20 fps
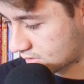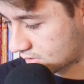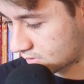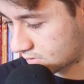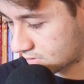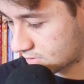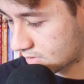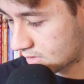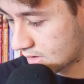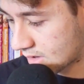
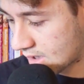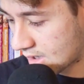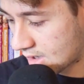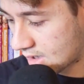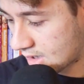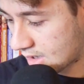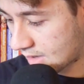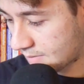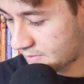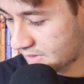No,
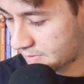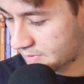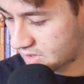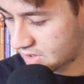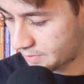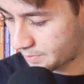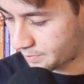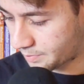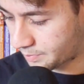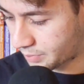maybe
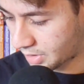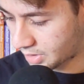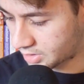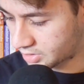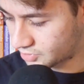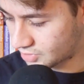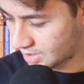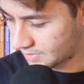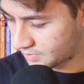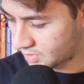the
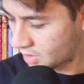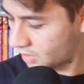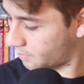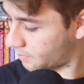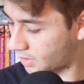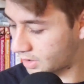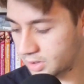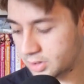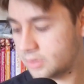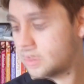Bunny Drop. No,
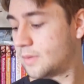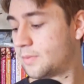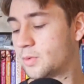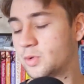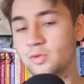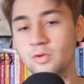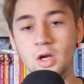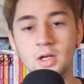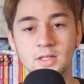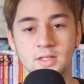Bunny Drop
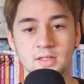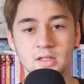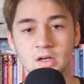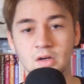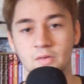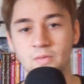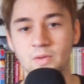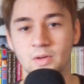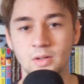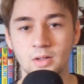was Right
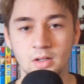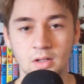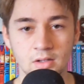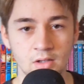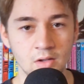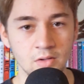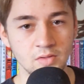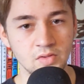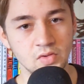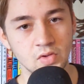Stuff.
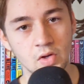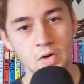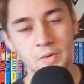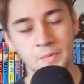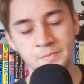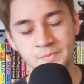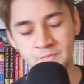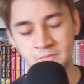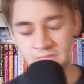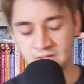No,
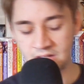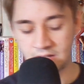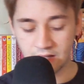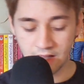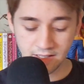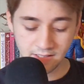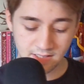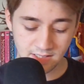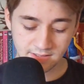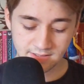so
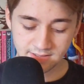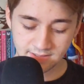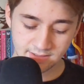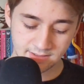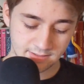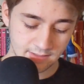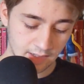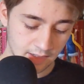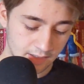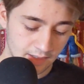I guess
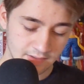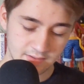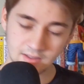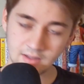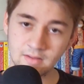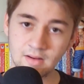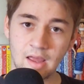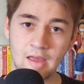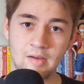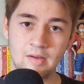I
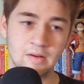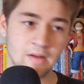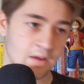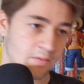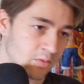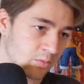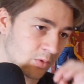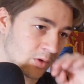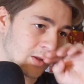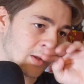
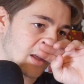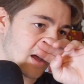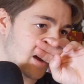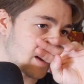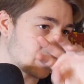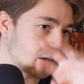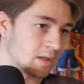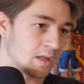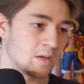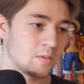haven't really
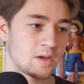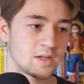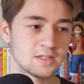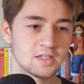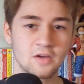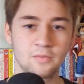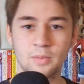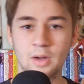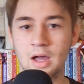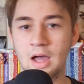gotten eBay
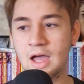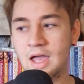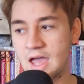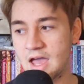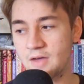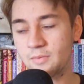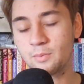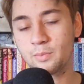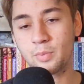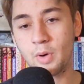stuff, but I
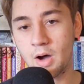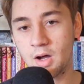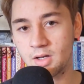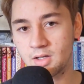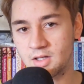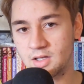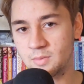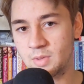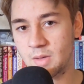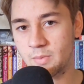have
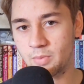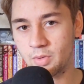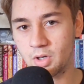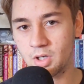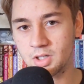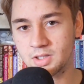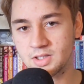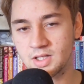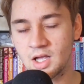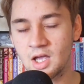bought eBay
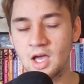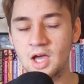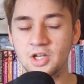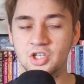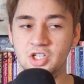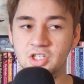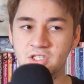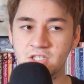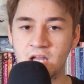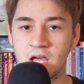books,
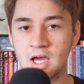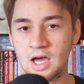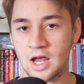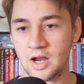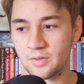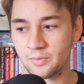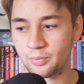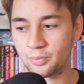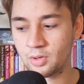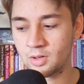just not
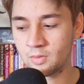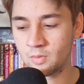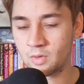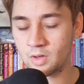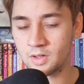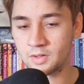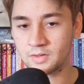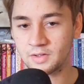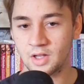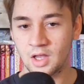out of print
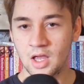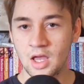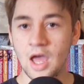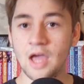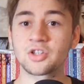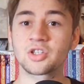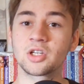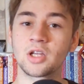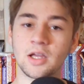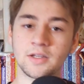ones.
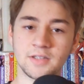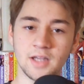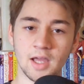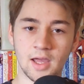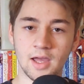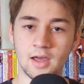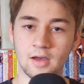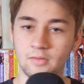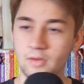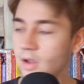Actually, yes, I
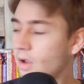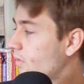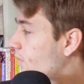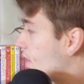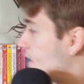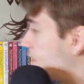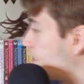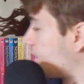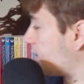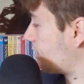have
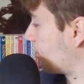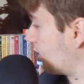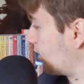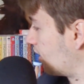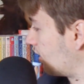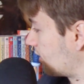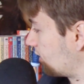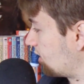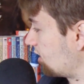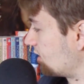right here.
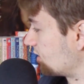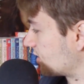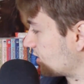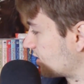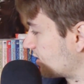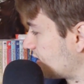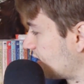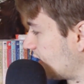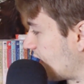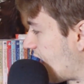These
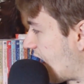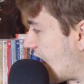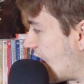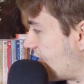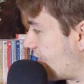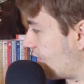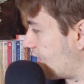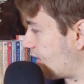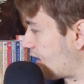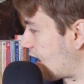
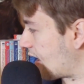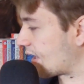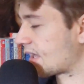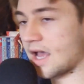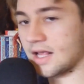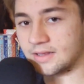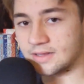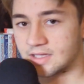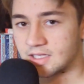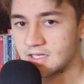Alive. I
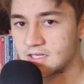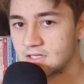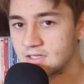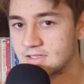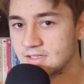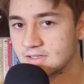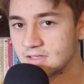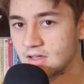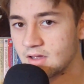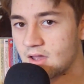got
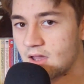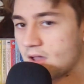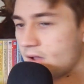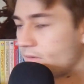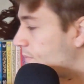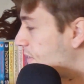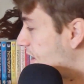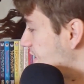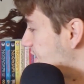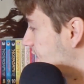these
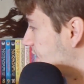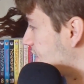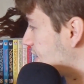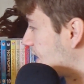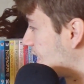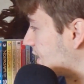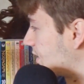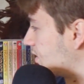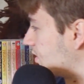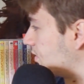basically
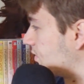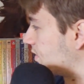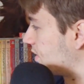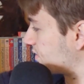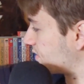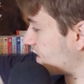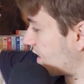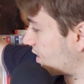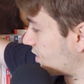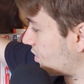like new.
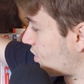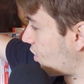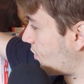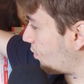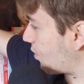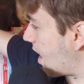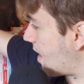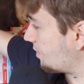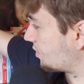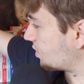There's like
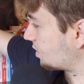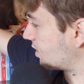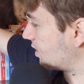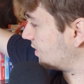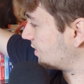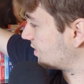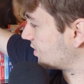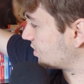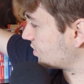no problems with these.